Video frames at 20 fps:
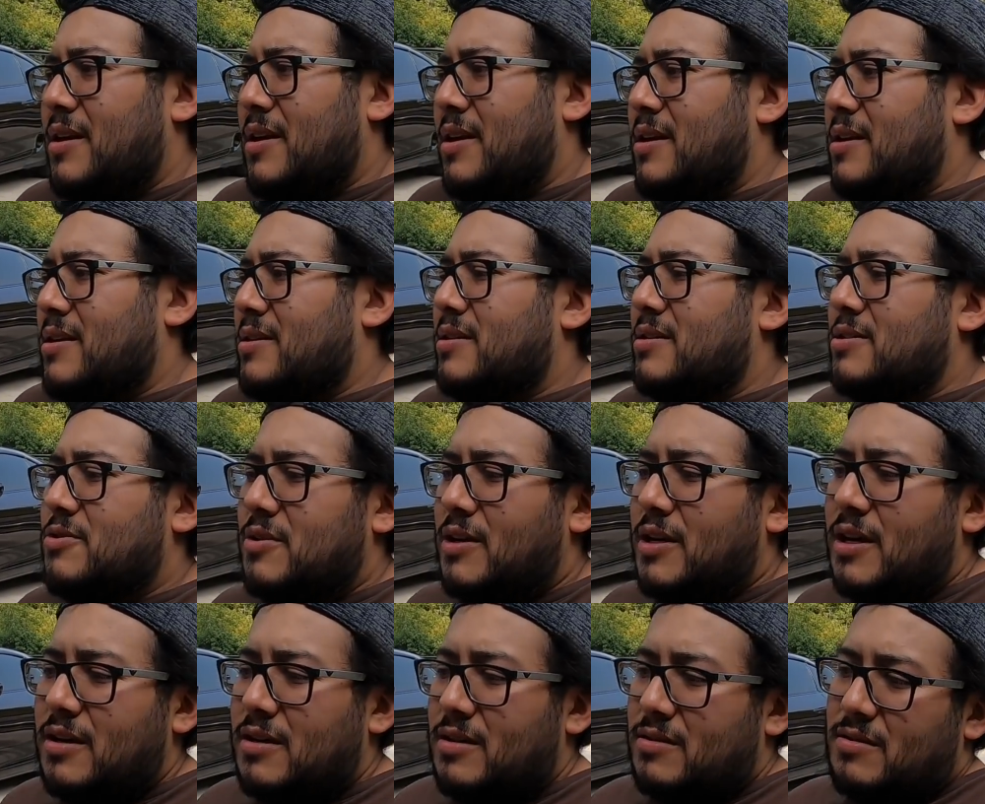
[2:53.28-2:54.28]
And
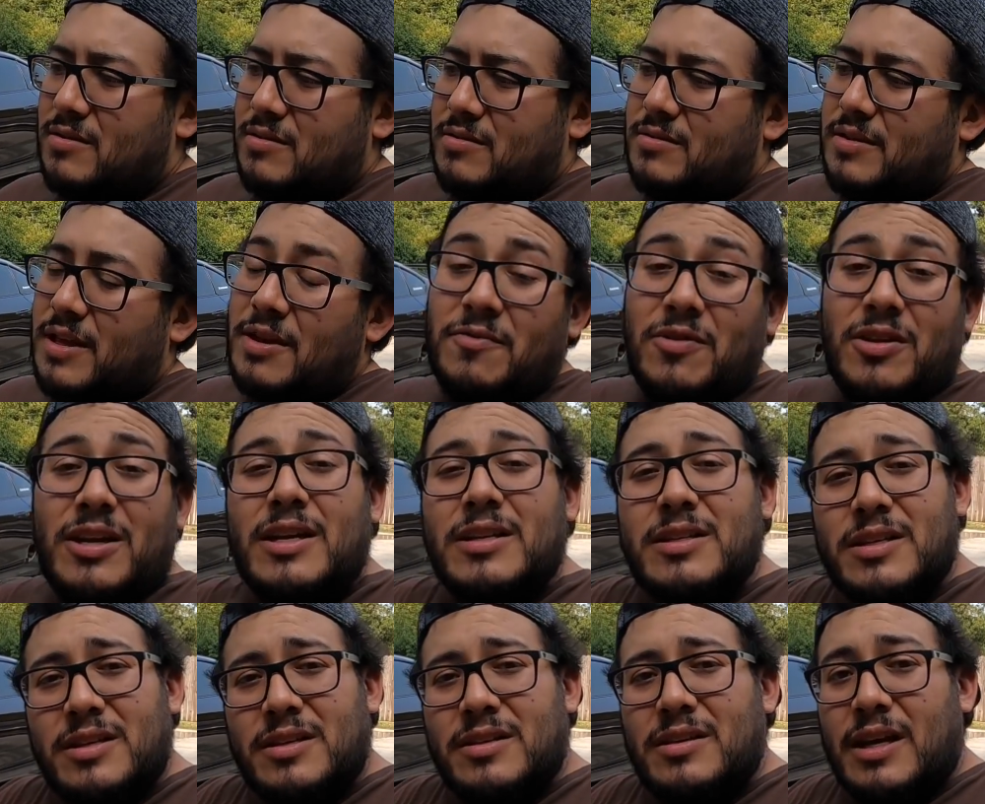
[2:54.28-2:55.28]
so thankfully
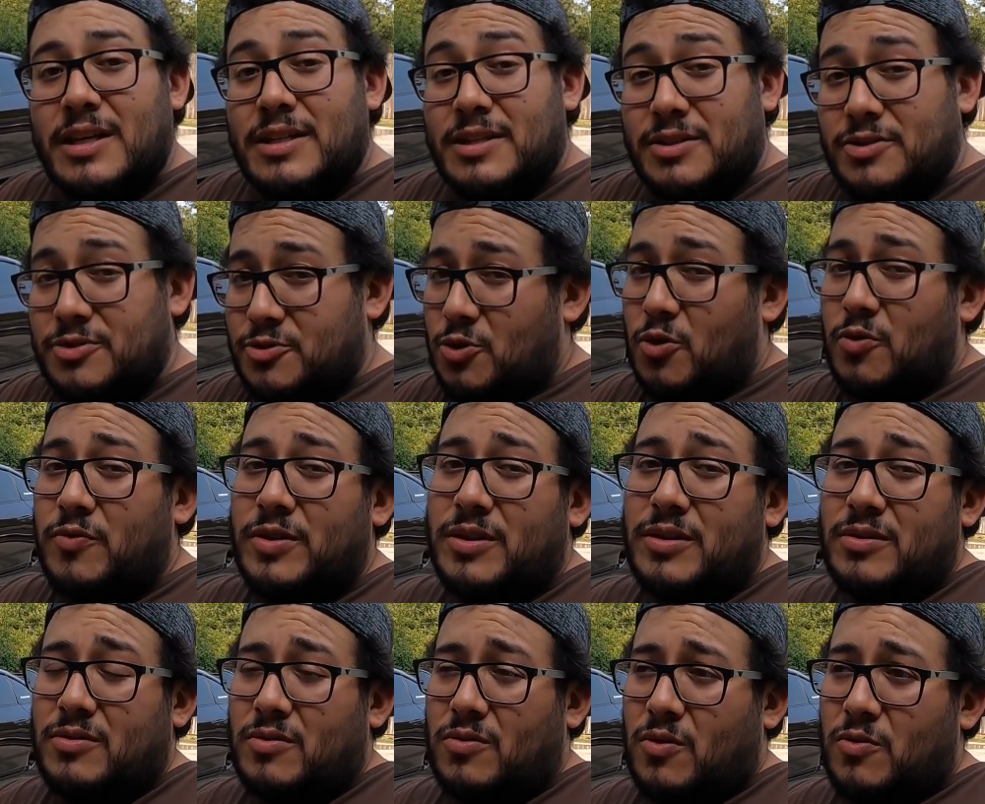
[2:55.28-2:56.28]
I just drove
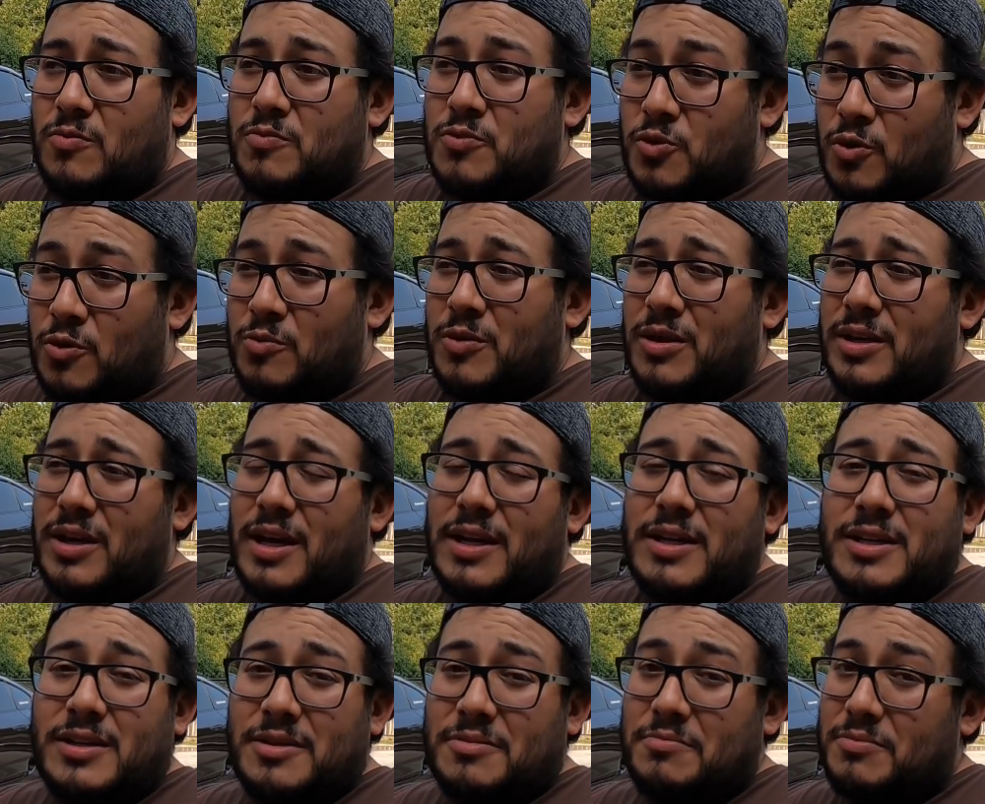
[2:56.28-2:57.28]
it home normally. I
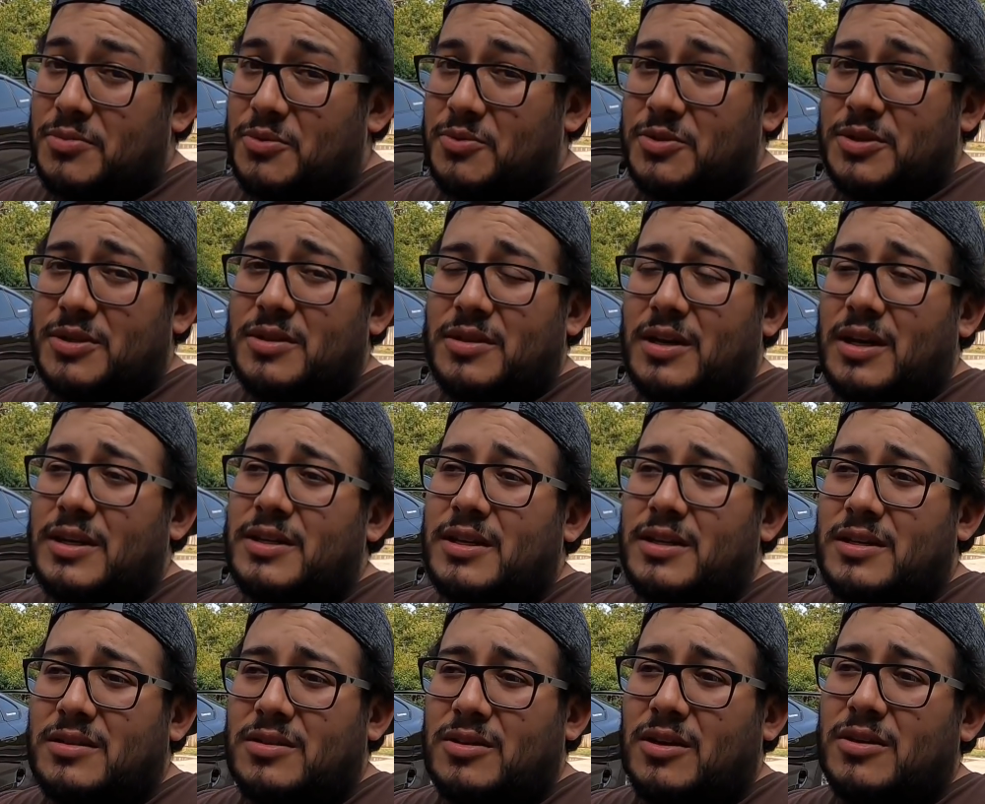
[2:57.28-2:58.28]
didn't boost it. I
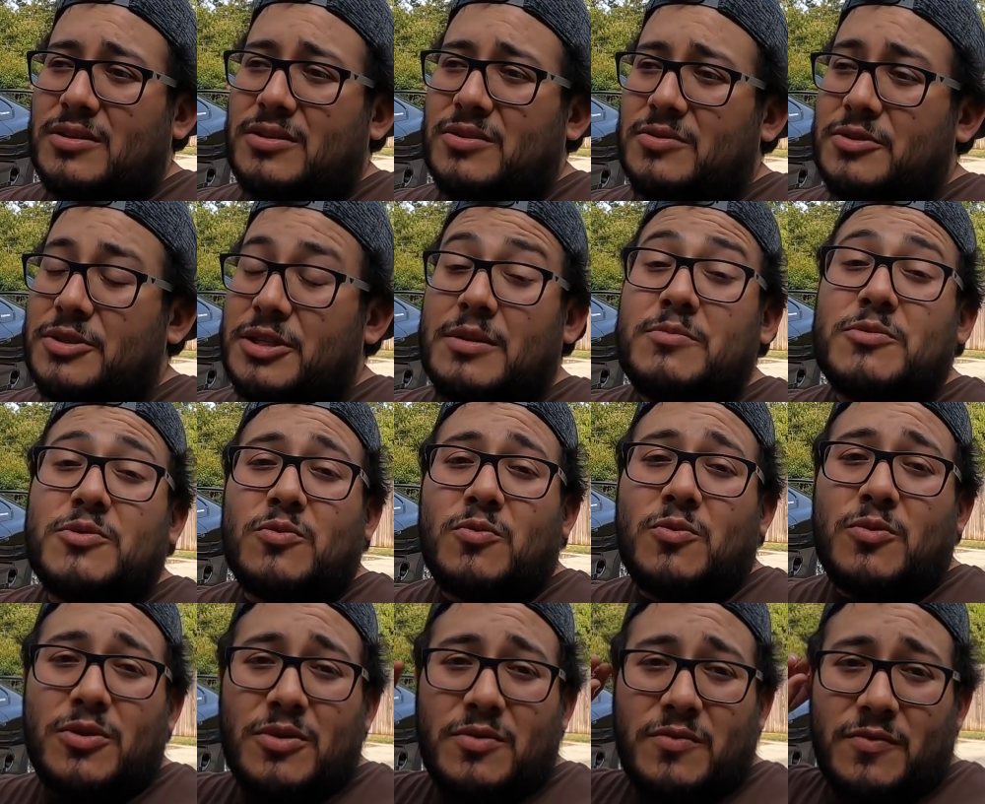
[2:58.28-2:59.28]
did talk to James
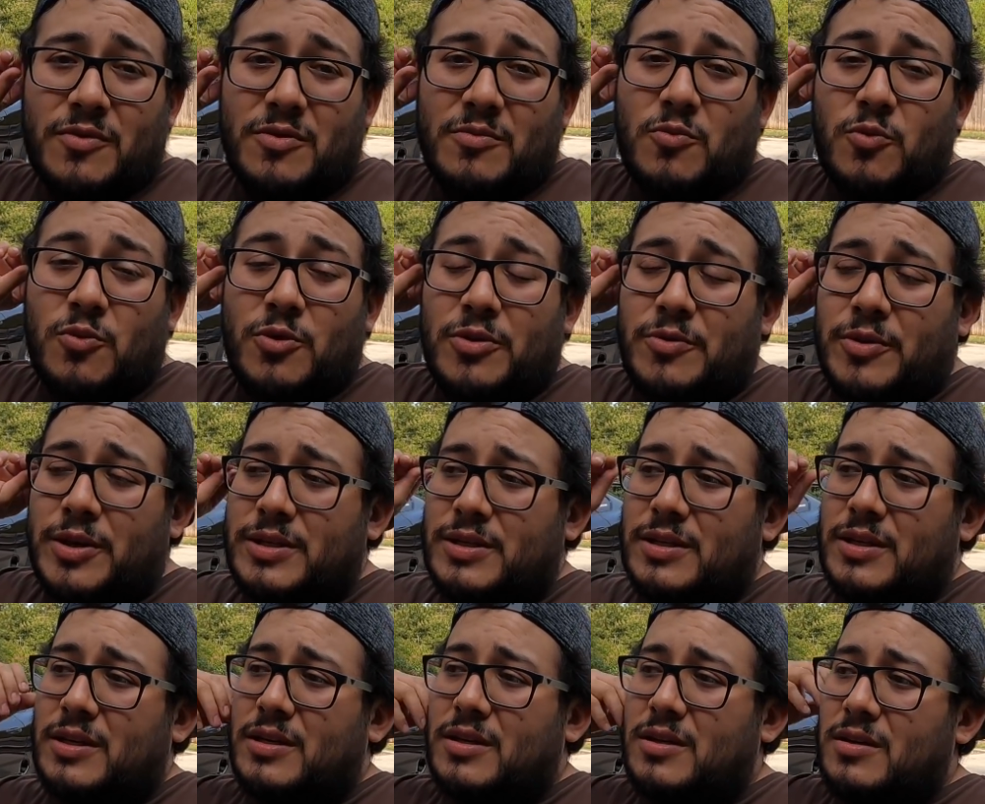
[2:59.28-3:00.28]
Ward from Ward
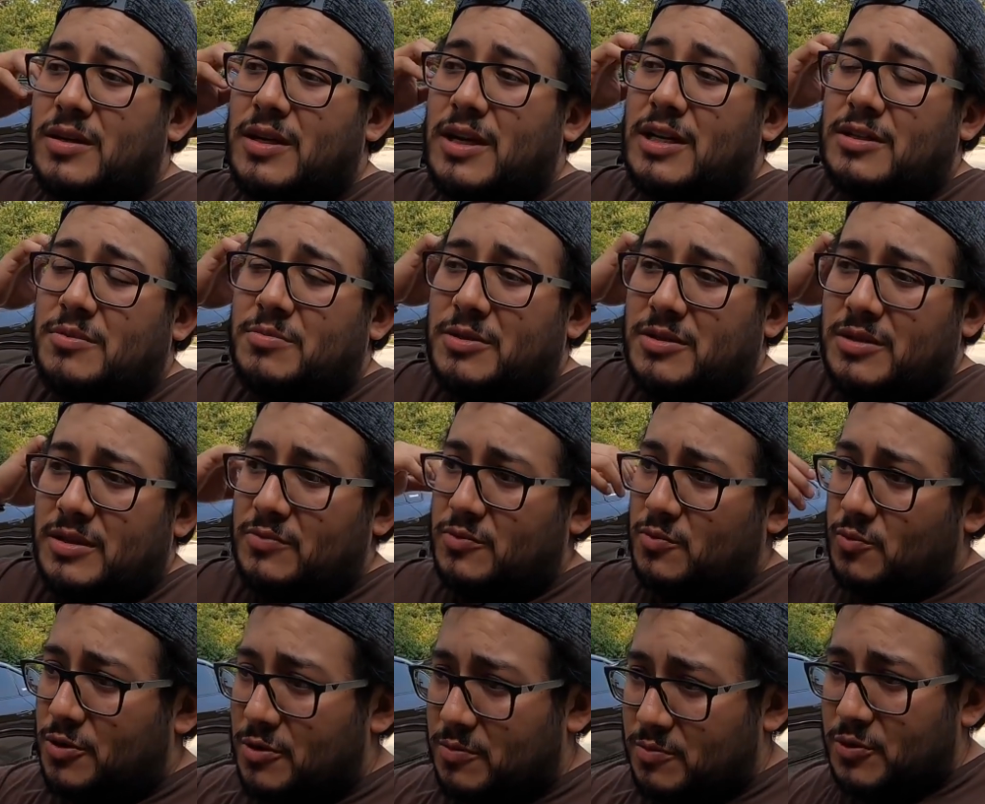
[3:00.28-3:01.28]
Racing, and he asked me, he's like, were you